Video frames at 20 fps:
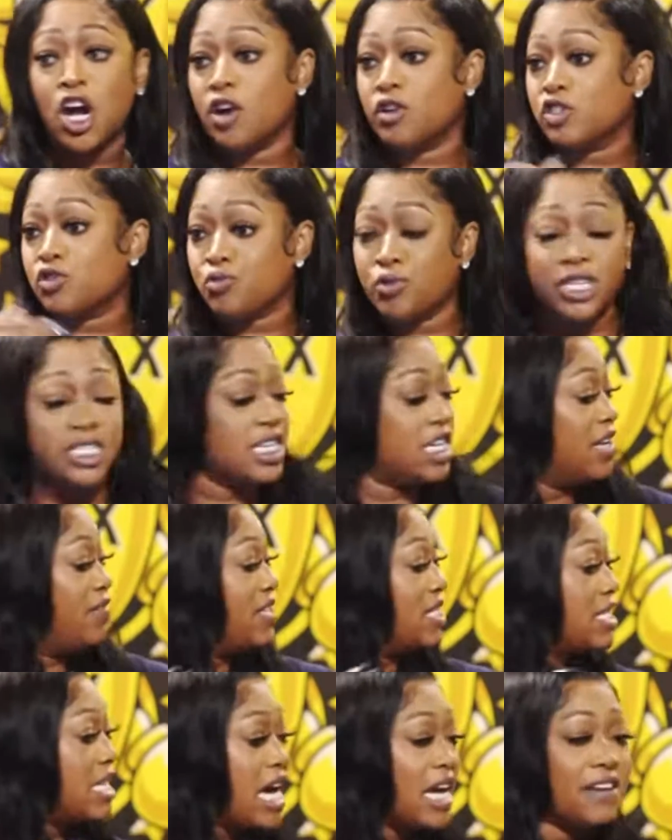car is rented,
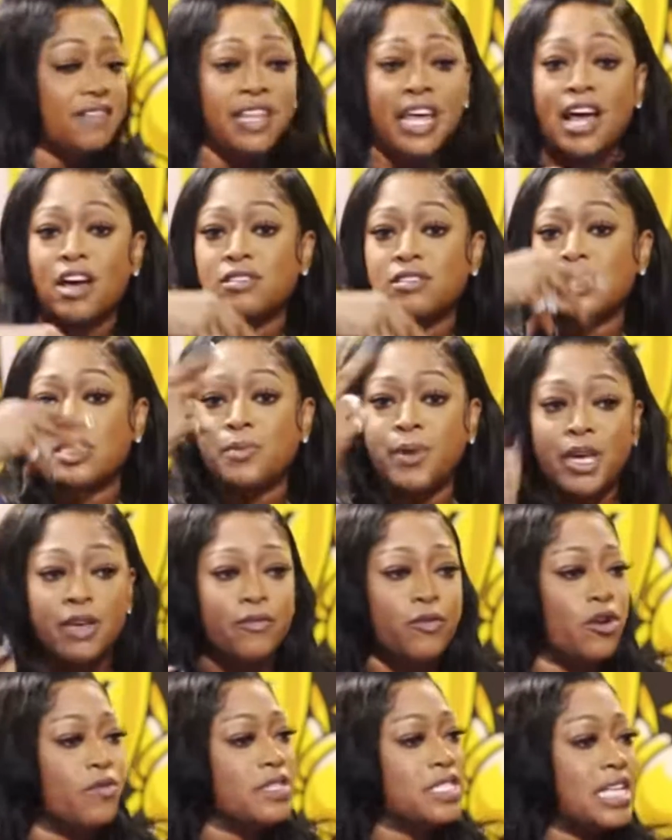if it's not, if the house is
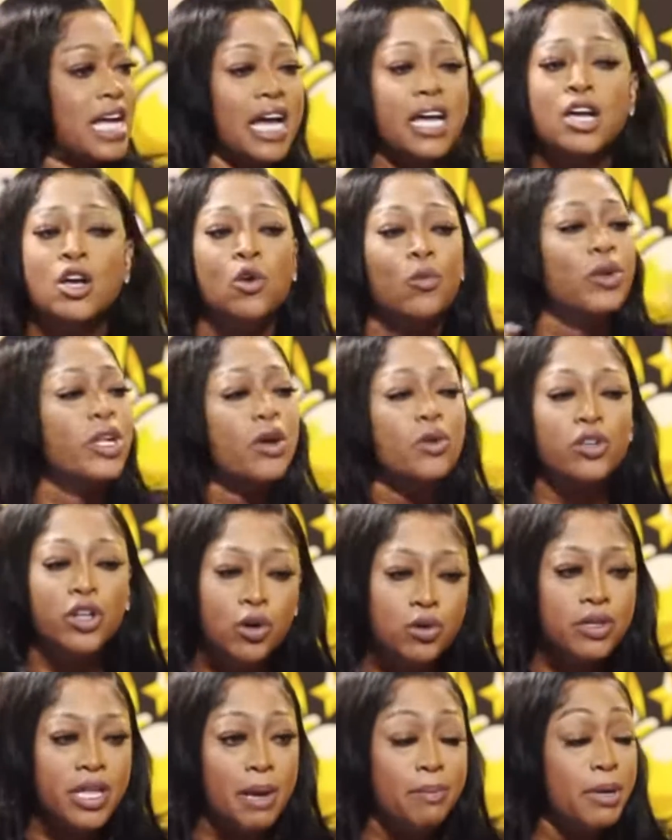paid for, if it's not. We don't
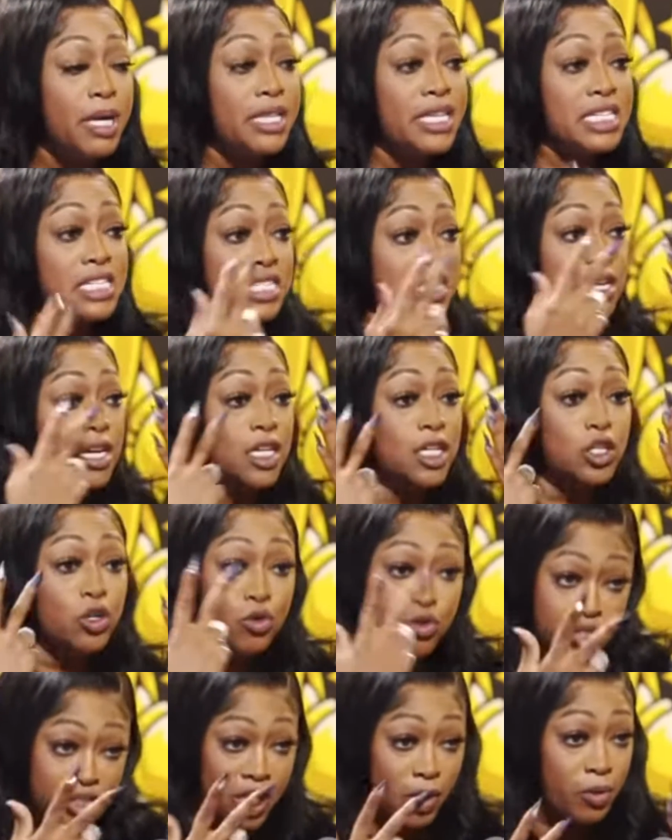know that. But this is an
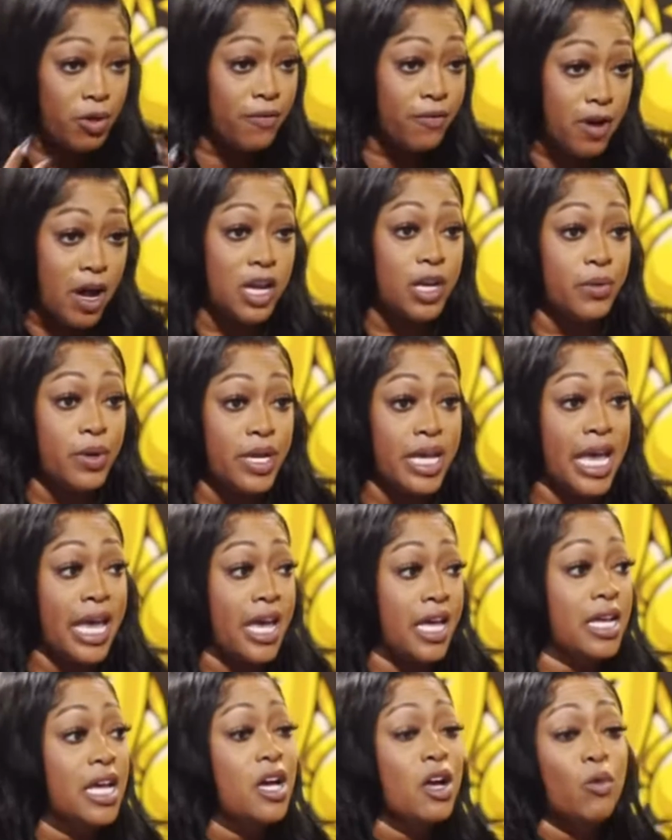illusion that we're following,
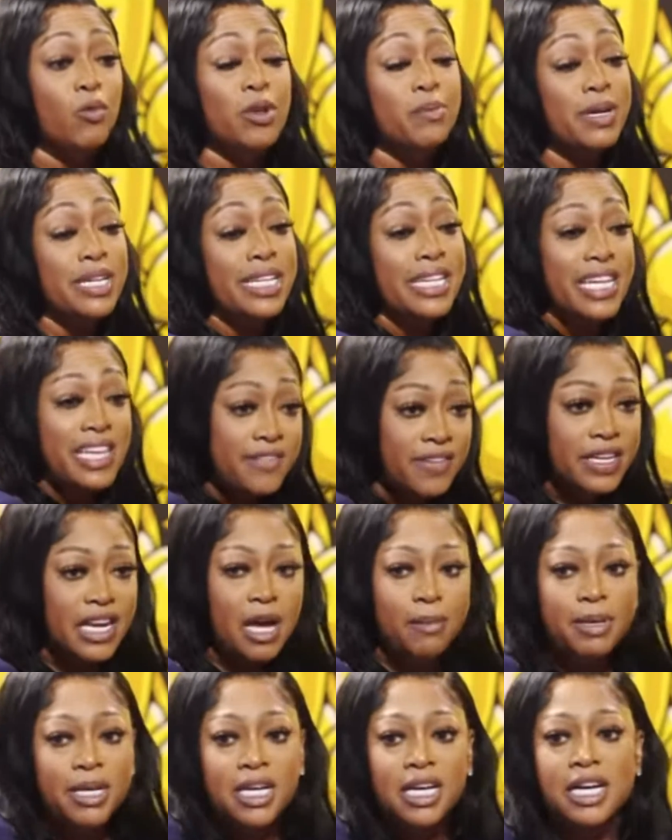and we believe in
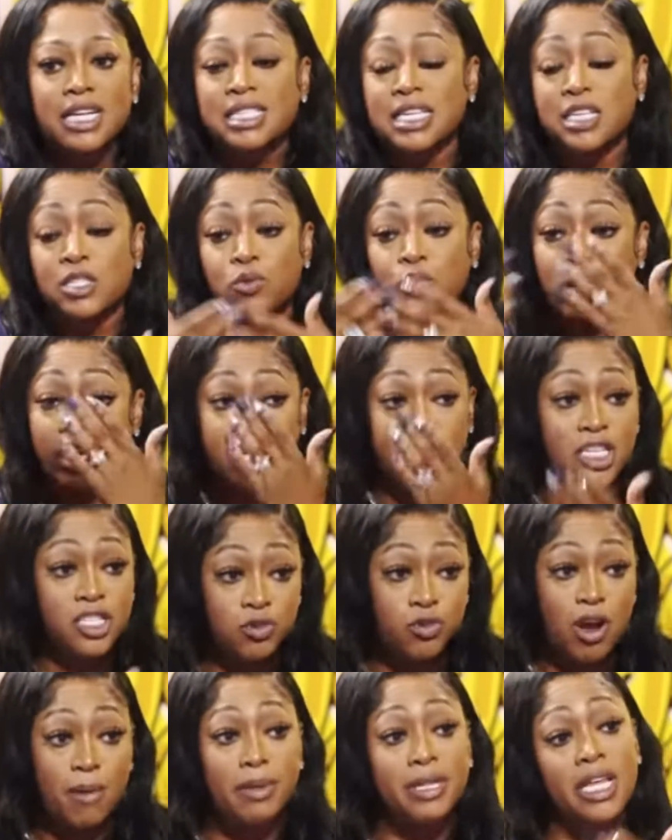that because right. it's what?
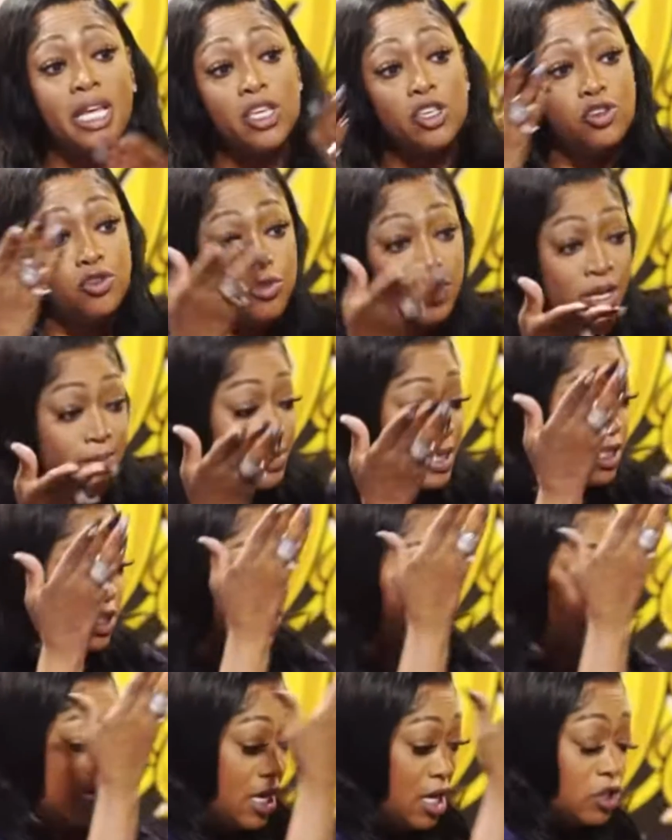Instagram. And then you can be
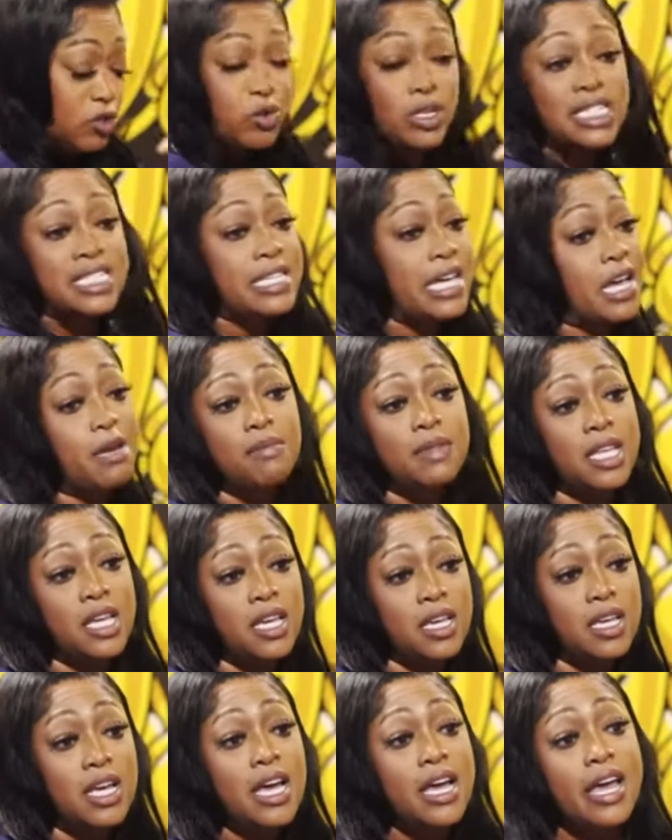do, do the same
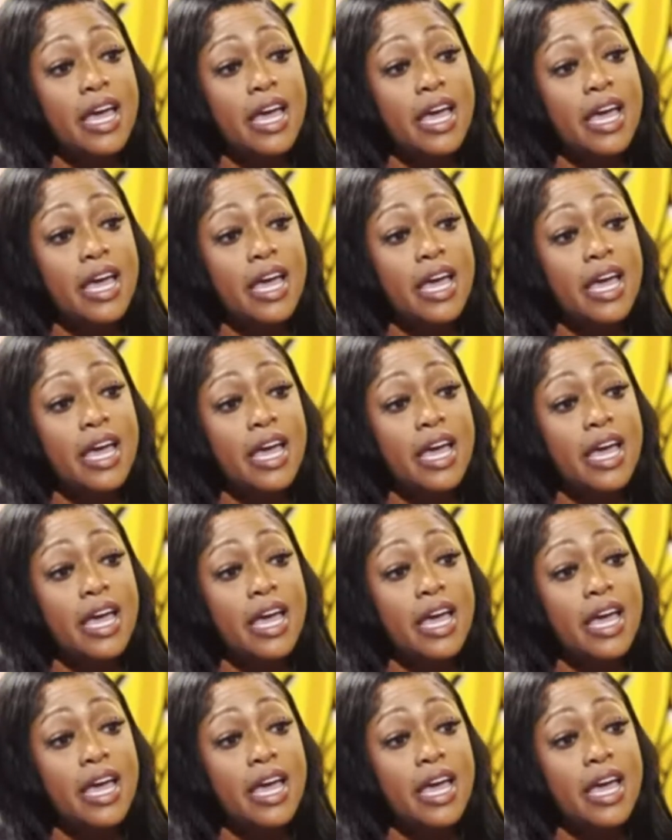thing.